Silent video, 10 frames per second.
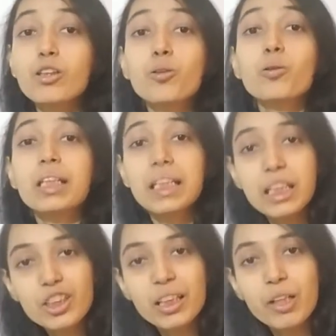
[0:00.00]
to
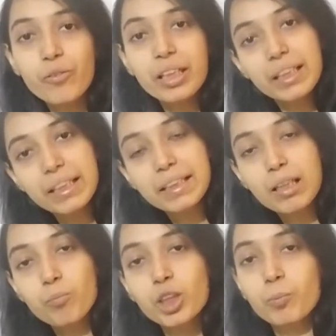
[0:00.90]
each and every
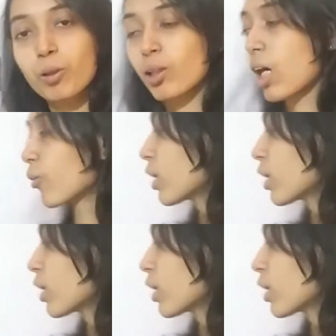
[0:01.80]
subject pronoun.